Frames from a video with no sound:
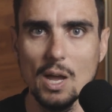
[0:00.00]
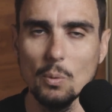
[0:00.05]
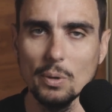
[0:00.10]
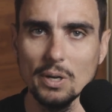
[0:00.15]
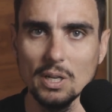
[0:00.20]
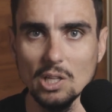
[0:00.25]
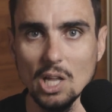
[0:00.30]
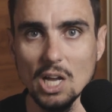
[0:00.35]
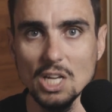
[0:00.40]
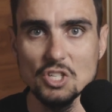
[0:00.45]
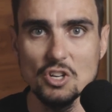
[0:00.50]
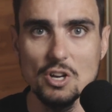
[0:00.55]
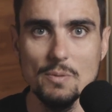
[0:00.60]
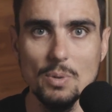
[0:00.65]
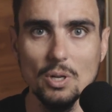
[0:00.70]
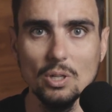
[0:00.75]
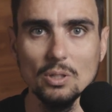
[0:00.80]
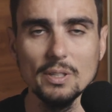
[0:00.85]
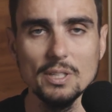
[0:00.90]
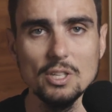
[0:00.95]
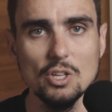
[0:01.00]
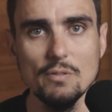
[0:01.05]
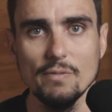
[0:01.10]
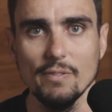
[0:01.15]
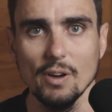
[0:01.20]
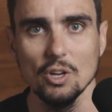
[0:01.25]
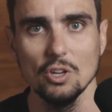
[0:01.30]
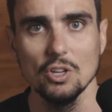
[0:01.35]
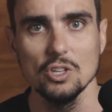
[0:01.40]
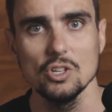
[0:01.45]
They want a luxury build and you
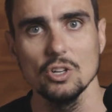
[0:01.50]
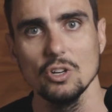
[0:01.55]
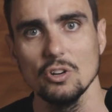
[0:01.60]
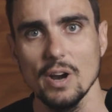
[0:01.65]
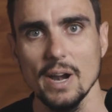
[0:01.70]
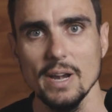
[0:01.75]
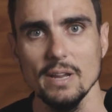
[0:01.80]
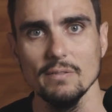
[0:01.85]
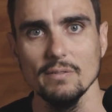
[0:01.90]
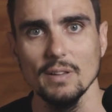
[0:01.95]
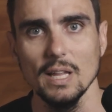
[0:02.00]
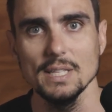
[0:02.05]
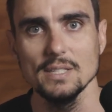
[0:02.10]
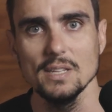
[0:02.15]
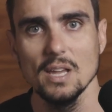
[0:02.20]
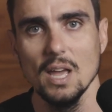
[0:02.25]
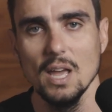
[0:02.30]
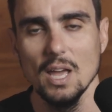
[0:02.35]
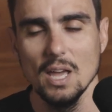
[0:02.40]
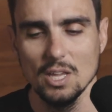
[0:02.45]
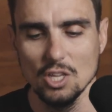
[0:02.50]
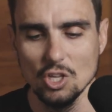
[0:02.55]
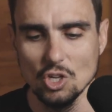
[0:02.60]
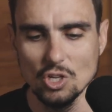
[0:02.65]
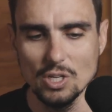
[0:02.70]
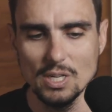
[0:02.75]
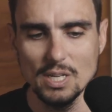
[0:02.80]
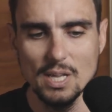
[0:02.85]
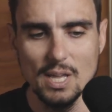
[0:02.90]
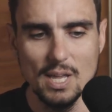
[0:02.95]
focus on granny flats. You
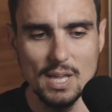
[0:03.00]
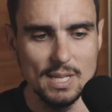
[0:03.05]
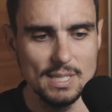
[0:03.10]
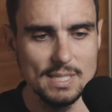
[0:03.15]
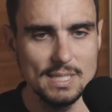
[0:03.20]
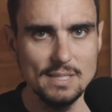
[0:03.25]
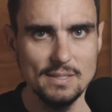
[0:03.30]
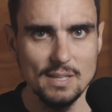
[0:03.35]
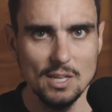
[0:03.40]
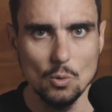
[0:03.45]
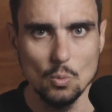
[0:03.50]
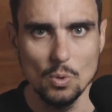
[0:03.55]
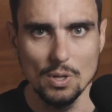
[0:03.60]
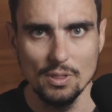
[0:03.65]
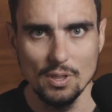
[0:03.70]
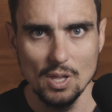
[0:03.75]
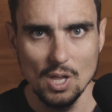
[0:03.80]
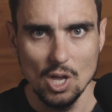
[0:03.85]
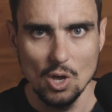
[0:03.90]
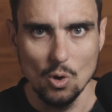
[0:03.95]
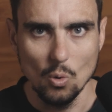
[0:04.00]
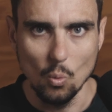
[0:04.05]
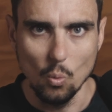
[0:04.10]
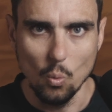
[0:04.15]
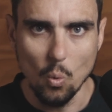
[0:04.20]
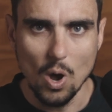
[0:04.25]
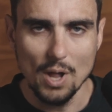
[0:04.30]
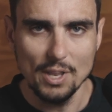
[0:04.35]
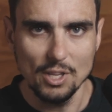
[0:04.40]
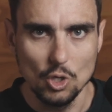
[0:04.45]
got to stick with
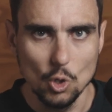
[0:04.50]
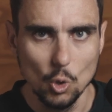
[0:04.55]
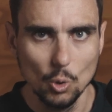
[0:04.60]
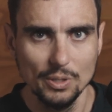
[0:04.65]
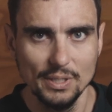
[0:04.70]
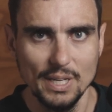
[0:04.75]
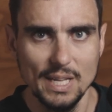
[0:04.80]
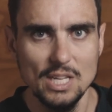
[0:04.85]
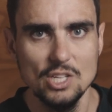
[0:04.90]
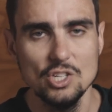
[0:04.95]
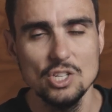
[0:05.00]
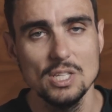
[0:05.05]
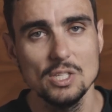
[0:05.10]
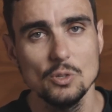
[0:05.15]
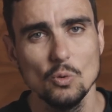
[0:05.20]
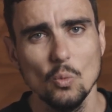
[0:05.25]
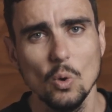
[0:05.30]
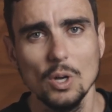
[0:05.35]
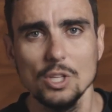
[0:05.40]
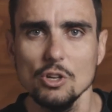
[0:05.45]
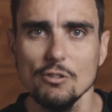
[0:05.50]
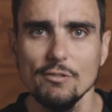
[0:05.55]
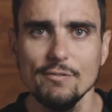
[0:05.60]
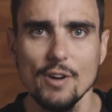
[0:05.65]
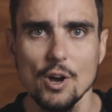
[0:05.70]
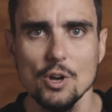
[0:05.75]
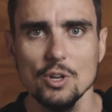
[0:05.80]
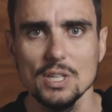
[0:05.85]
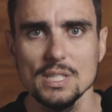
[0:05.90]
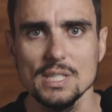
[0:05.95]
what your niche is and what your
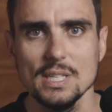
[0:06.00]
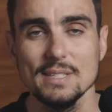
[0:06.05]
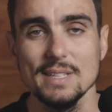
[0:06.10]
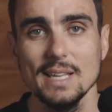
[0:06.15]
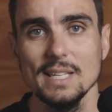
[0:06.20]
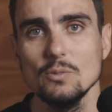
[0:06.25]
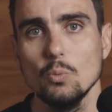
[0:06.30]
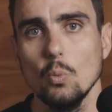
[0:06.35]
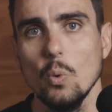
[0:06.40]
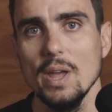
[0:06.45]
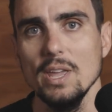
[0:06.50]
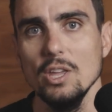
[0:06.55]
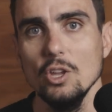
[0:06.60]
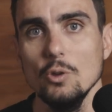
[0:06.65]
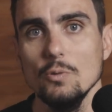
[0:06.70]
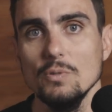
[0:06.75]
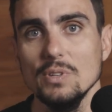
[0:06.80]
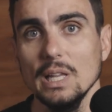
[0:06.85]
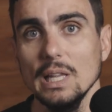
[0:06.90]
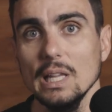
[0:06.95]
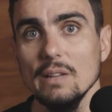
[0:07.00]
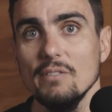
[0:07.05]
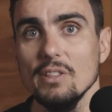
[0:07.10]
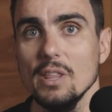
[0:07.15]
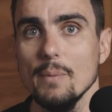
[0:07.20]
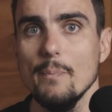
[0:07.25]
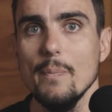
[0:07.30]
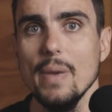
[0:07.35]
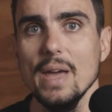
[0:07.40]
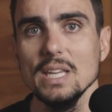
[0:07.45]
focus is. That's where you
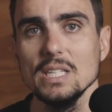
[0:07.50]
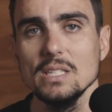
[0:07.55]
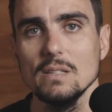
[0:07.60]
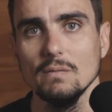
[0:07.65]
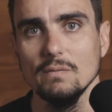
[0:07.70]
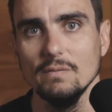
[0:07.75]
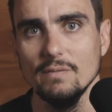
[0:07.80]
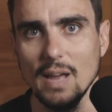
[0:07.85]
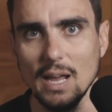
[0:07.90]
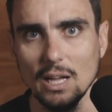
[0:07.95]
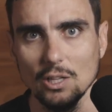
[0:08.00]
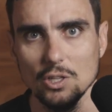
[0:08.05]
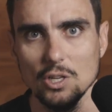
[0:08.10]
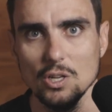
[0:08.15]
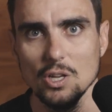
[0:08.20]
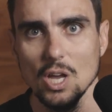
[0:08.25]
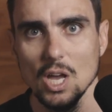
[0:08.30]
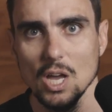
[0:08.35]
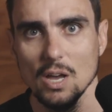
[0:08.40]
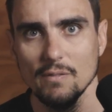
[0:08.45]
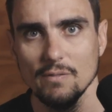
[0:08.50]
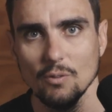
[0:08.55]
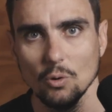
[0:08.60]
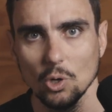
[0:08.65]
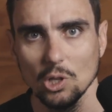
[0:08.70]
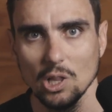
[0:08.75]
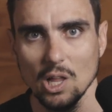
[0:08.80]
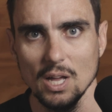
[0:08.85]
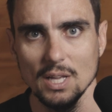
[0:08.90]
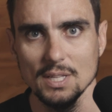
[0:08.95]
deliver the best value for
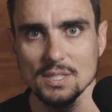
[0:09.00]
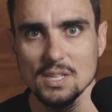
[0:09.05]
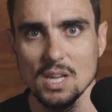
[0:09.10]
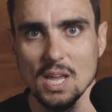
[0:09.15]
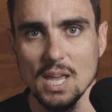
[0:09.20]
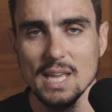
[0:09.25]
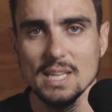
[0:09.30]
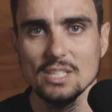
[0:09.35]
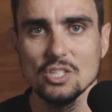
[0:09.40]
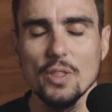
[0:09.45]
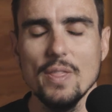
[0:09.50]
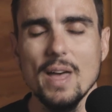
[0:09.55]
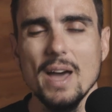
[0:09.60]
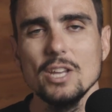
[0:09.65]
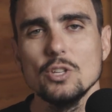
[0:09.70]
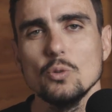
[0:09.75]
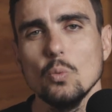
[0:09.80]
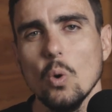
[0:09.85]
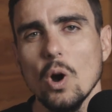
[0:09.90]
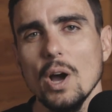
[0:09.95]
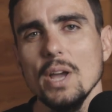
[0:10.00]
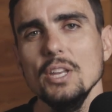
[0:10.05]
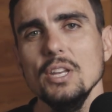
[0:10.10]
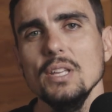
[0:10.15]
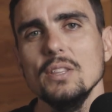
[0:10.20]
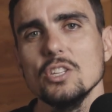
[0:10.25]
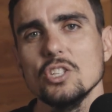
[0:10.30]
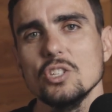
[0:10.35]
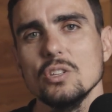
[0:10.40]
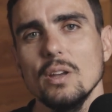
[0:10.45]
clients. So that is why you
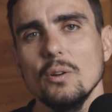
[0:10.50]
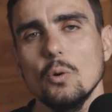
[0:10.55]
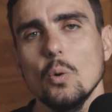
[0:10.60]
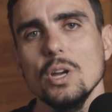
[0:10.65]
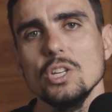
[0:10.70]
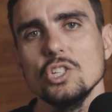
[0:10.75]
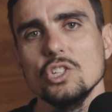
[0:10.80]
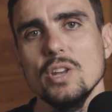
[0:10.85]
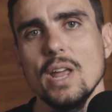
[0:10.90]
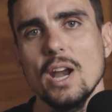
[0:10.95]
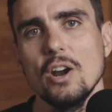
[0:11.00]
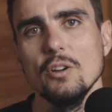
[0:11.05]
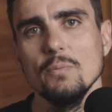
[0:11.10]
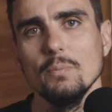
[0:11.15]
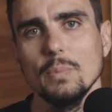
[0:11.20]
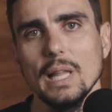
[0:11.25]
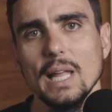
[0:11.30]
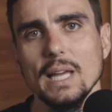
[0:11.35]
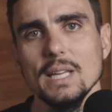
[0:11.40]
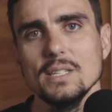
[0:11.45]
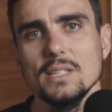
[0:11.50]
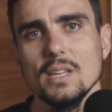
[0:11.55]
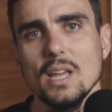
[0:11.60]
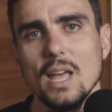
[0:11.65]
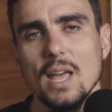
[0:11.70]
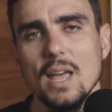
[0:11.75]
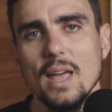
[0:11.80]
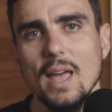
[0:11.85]
need this questionnaire in place.